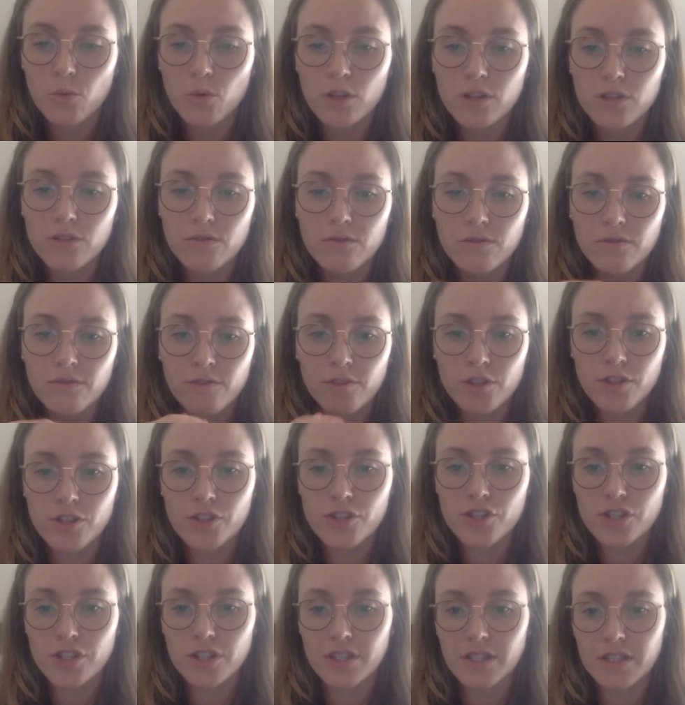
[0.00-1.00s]
what
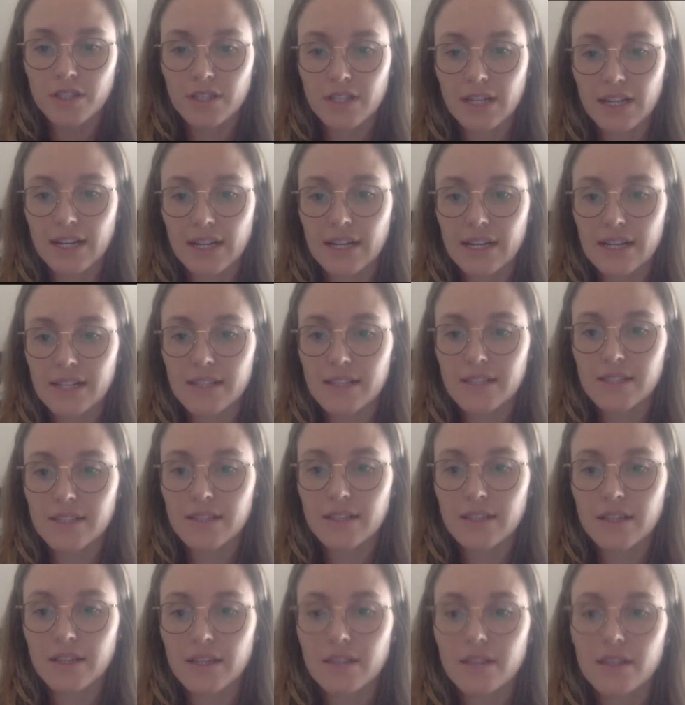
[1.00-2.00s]
version it
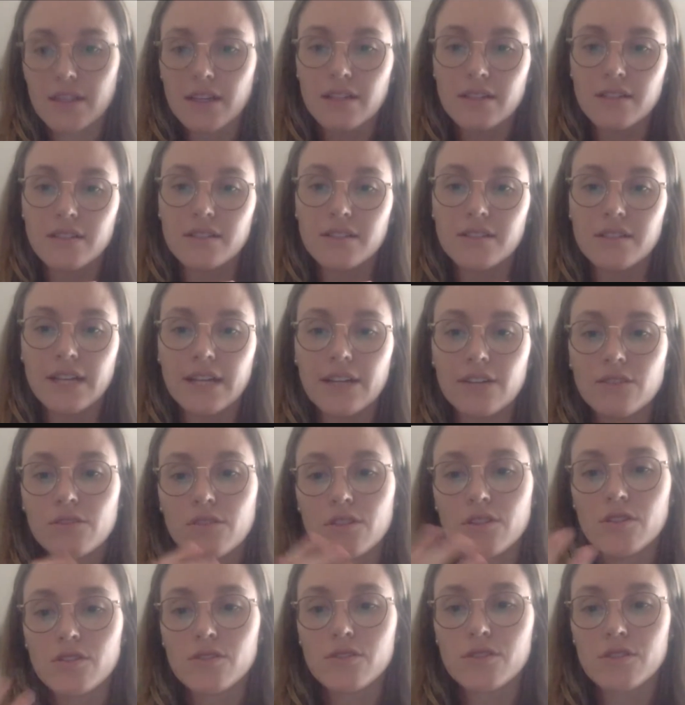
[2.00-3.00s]
has and then
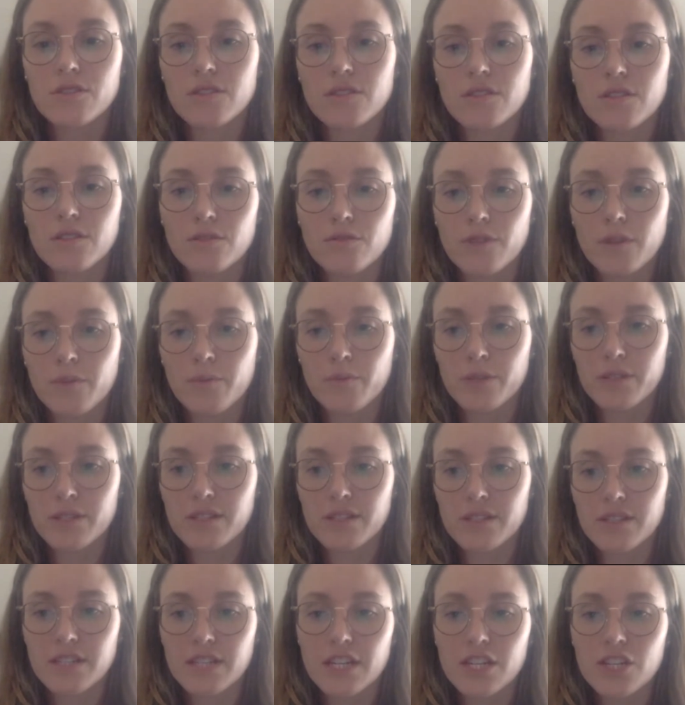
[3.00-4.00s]
downloads the
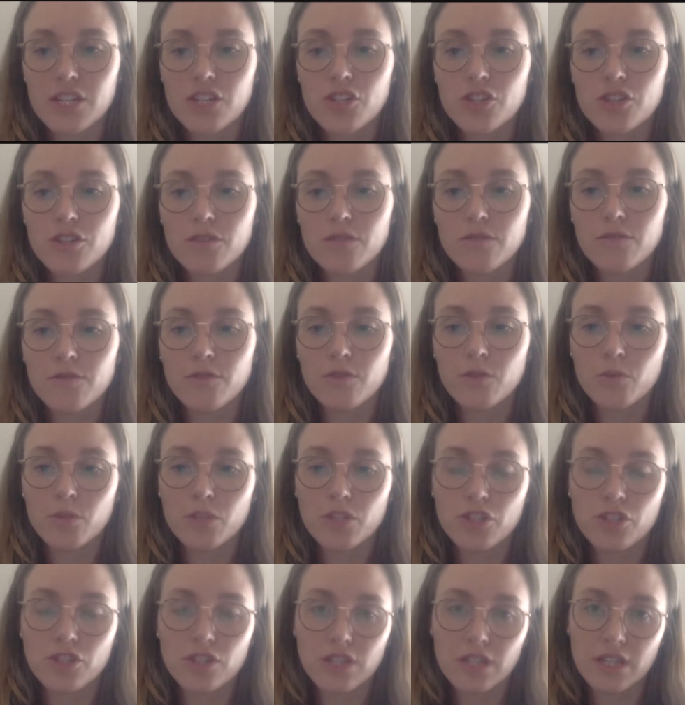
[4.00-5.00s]
representation for
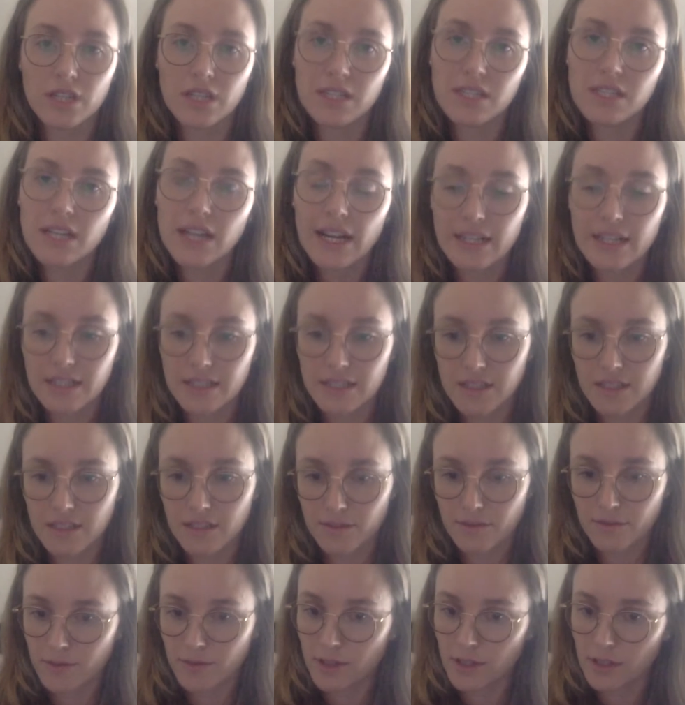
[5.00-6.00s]
which the e-tag is
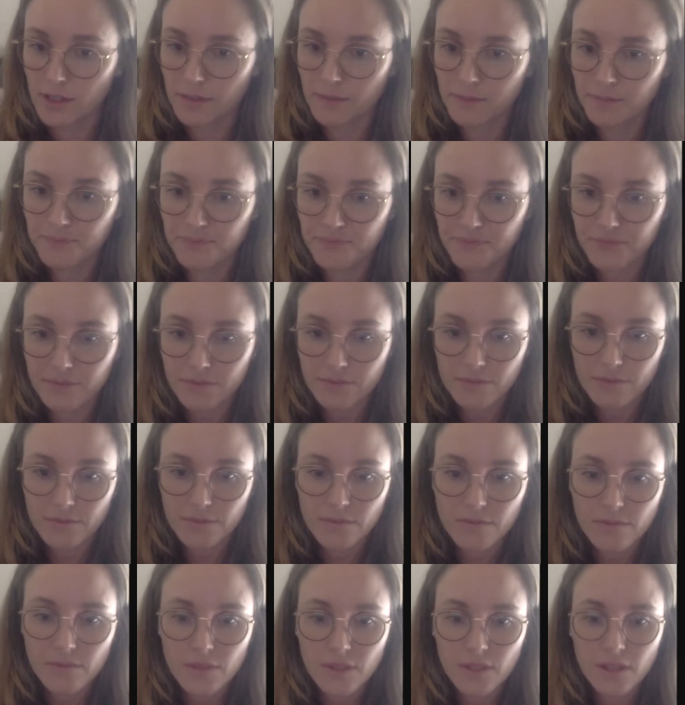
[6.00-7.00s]
different.
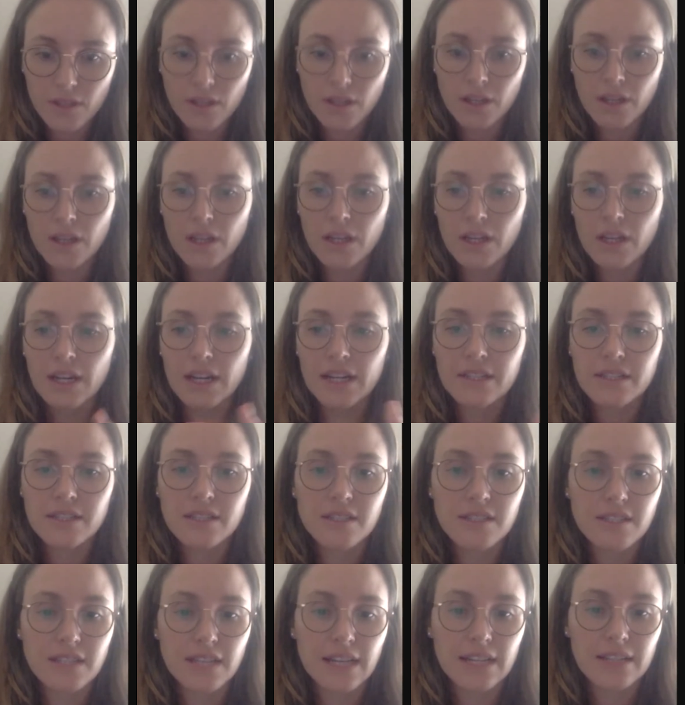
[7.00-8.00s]

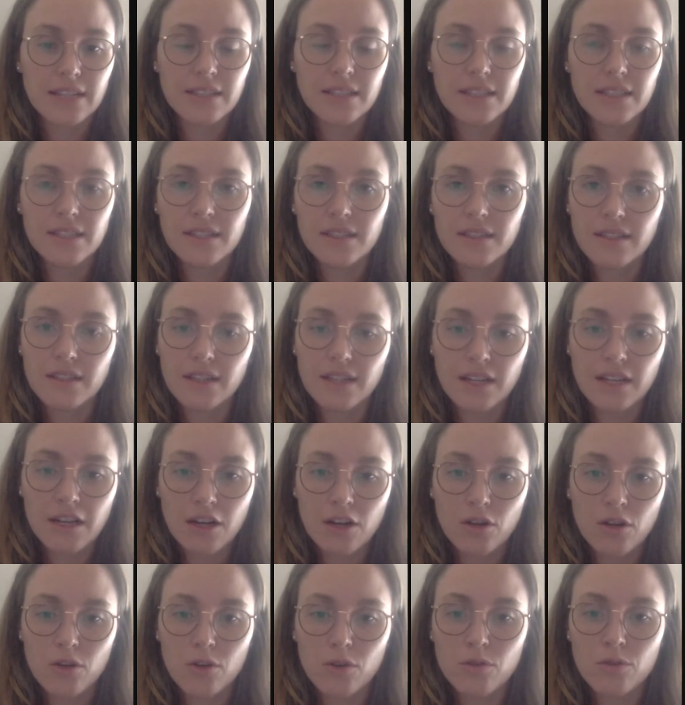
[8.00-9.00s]
Understanding
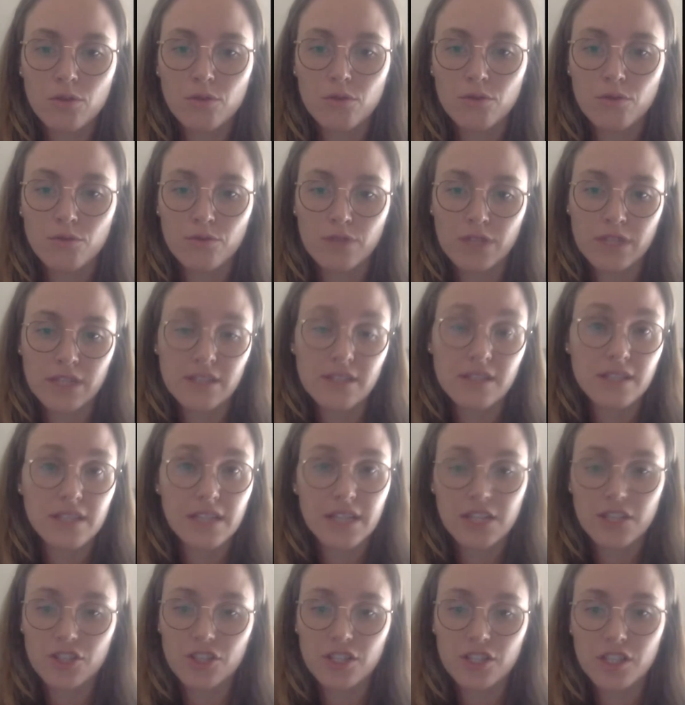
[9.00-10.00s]
how REST
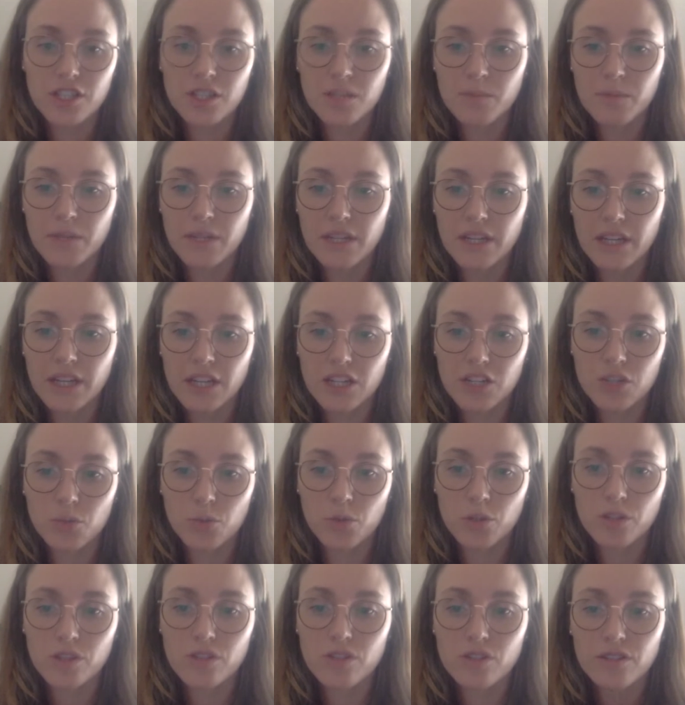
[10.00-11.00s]
HTTP cache
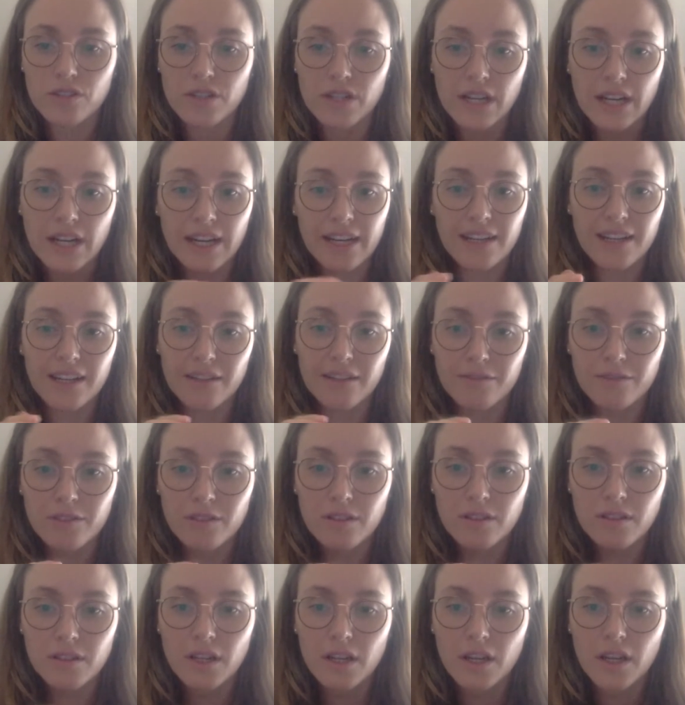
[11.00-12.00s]
works on a high
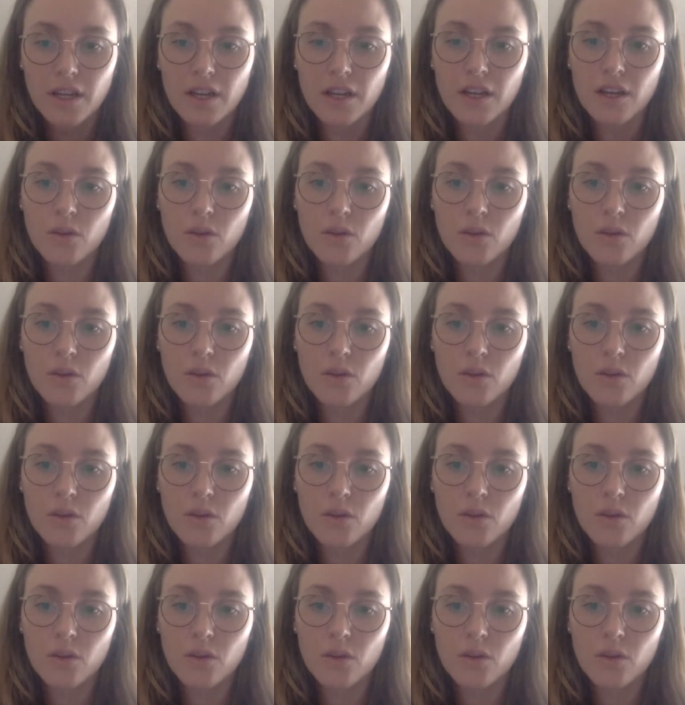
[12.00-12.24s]
level,